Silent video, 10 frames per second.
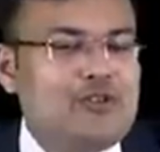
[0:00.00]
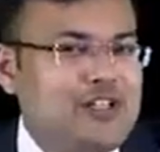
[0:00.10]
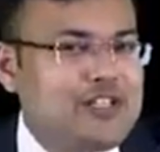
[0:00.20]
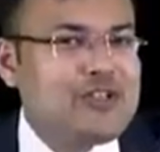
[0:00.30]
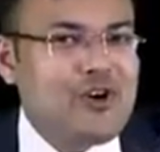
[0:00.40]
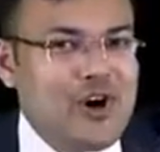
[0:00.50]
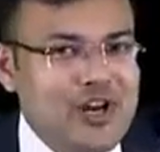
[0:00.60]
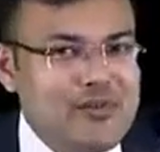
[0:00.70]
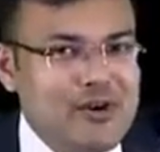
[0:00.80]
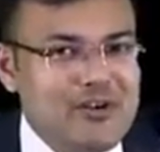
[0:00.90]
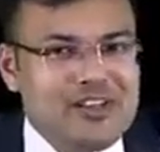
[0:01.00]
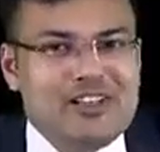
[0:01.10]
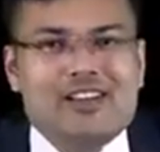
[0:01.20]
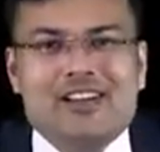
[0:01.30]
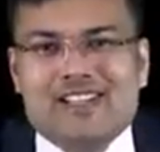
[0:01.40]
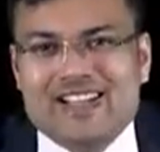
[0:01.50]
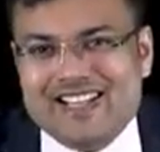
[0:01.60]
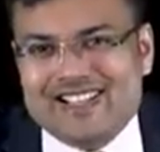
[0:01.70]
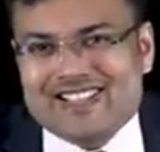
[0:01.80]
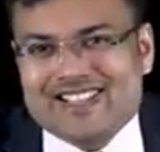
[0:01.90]
So this is all about
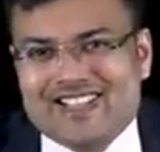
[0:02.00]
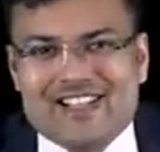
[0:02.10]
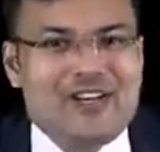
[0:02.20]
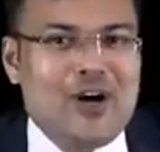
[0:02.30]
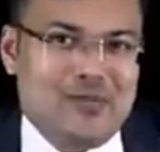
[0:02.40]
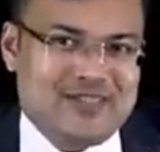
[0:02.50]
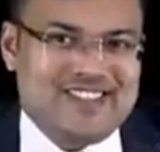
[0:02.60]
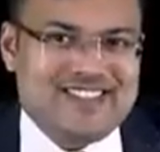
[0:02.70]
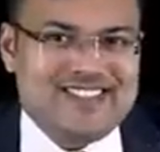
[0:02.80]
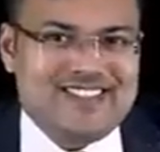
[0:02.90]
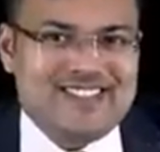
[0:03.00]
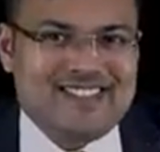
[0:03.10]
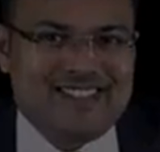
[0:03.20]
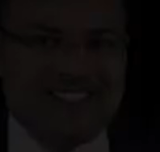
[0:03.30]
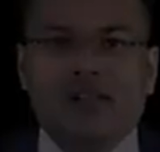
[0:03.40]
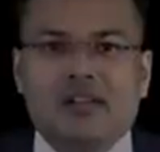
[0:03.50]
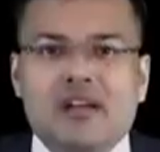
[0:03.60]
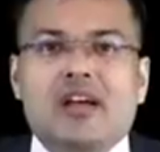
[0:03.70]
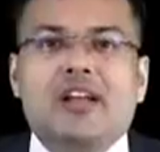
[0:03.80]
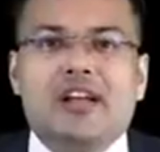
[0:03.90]
intestinal obstruction.
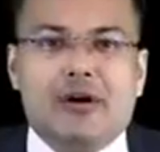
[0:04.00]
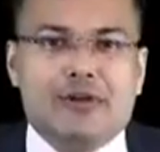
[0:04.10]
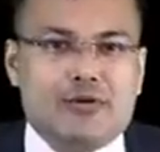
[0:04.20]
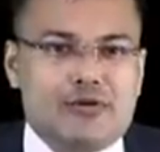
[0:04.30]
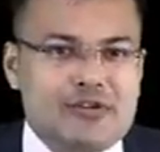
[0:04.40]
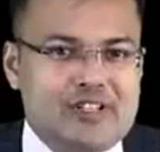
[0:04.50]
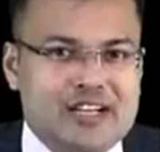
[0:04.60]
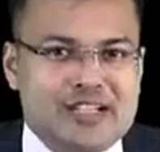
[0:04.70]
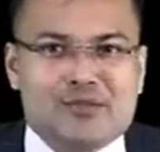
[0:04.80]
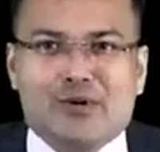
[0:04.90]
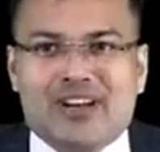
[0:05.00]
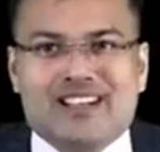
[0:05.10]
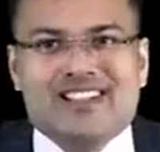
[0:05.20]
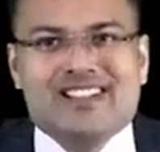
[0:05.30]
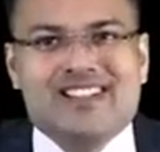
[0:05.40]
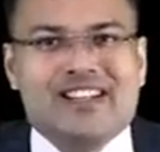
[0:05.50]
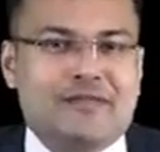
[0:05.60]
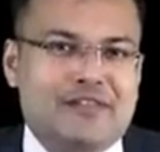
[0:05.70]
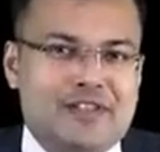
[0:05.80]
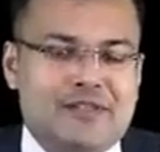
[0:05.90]
Now we are going to start small intestine,
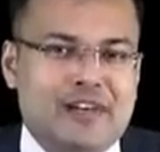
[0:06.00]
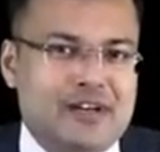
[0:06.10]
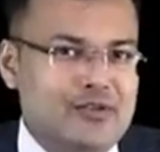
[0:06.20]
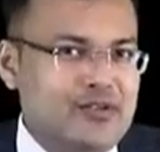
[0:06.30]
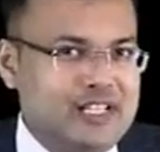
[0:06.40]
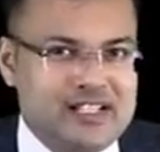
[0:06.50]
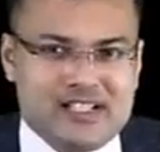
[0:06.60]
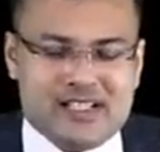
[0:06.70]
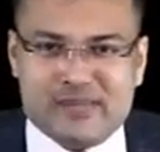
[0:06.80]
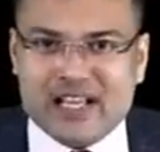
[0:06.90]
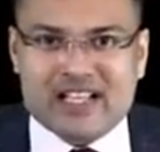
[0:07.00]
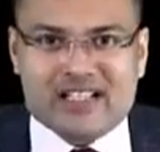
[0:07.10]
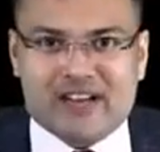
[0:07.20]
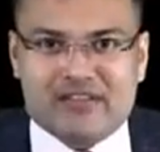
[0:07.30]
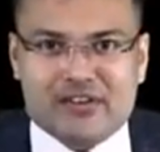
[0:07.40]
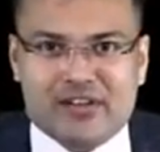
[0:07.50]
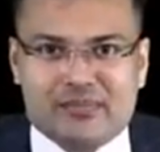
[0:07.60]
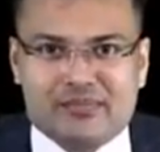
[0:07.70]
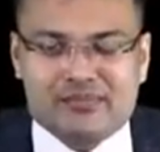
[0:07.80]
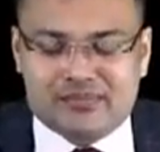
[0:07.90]
and first we are going to discuss the Meckel's
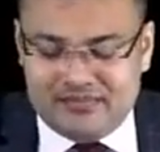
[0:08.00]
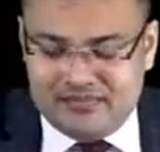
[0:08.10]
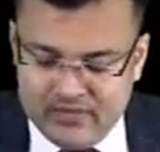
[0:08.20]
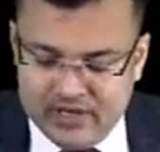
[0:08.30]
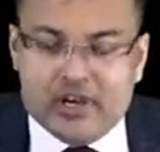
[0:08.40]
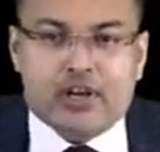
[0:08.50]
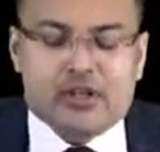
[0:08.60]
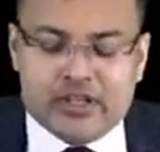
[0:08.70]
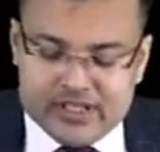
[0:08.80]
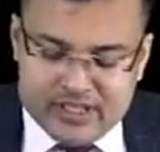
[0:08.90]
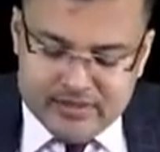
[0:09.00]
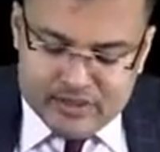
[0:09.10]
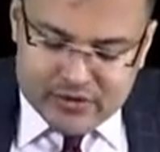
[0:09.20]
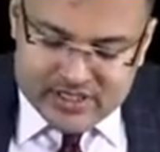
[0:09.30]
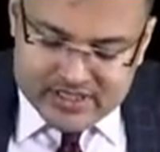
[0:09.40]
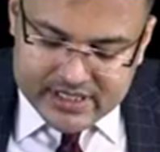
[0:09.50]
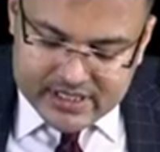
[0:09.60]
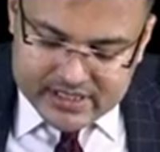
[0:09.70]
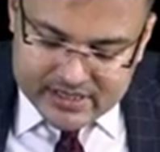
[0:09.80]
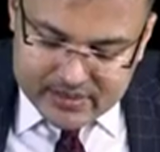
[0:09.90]
diverticulum. In this image you can see
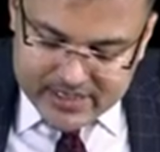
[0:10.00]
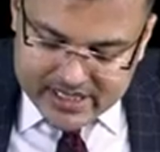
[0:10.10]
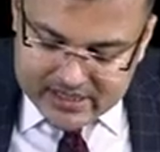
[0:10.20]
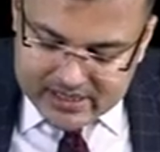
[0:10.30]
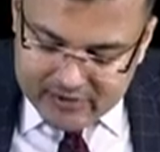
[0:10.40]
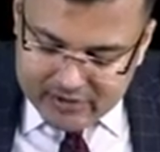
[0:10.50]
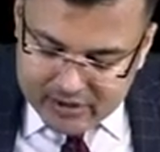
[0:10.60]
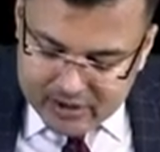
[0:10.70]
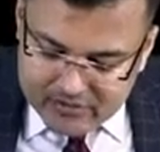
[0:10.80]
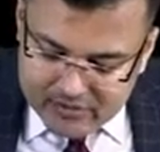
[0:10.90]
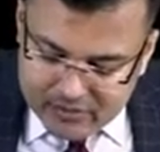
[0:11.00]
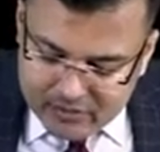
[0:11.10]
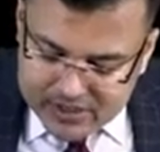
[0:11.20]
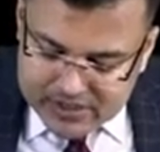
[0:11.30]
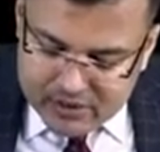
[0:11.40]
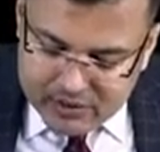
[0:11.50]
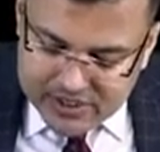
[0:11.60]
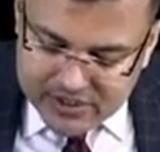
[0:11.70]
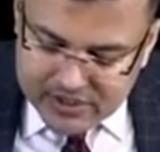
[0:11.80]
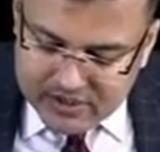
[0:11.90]
this is the Meckel's diverticulum. What is the
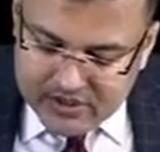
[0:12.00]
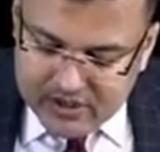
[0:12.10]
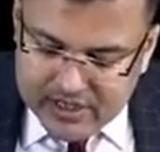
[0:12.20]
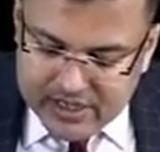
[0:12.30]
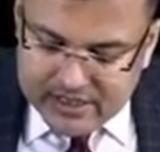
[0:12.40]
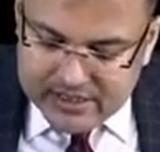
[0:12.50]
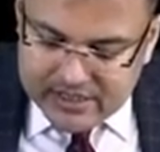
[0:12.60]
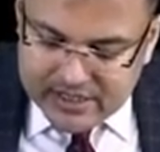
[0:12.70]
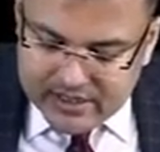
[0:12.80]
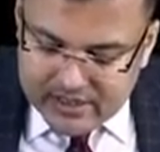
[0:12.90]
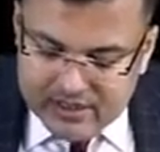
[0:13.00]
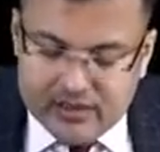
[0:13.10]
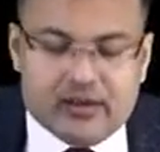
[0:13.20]
location? It is single,